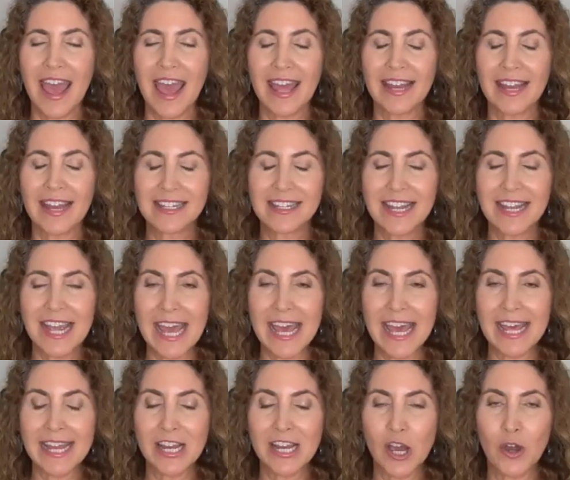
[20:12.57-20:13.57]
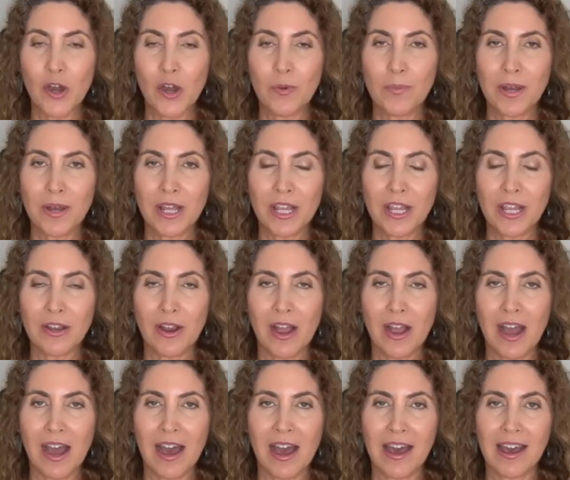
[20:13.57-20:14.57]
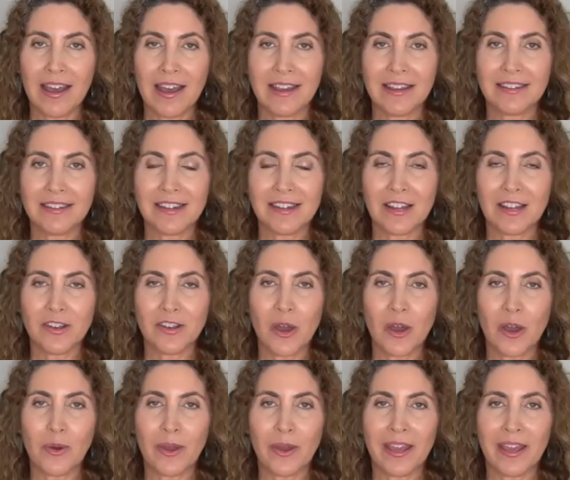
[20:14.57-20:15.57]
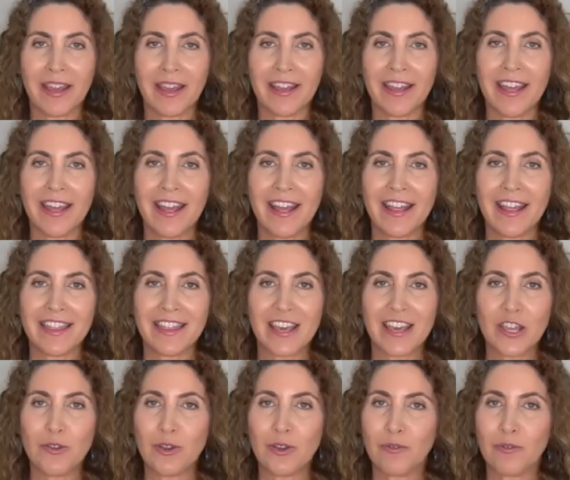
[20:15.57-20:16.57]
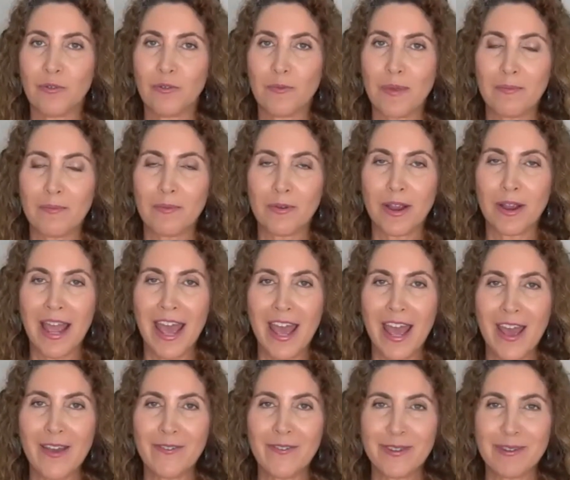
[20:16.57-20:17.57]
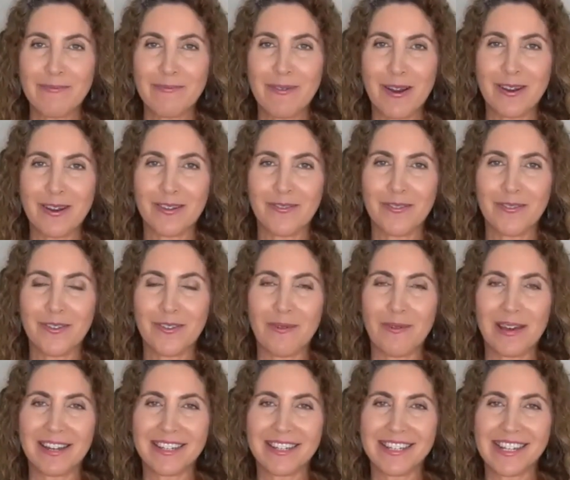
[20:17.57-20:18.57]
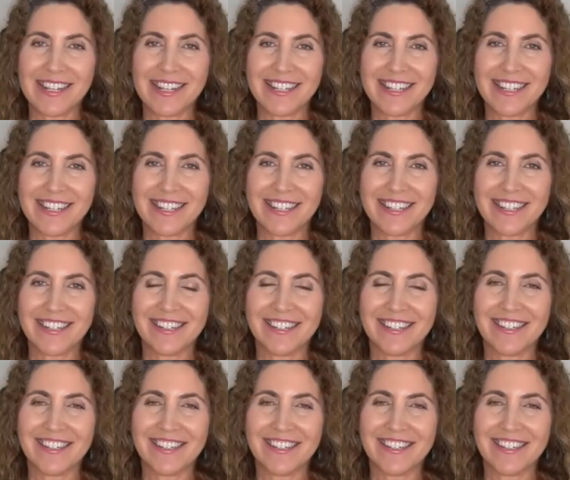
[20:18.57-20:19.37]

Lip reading: And 10, opening your eyes and knowing that you can remember every part of your meditation.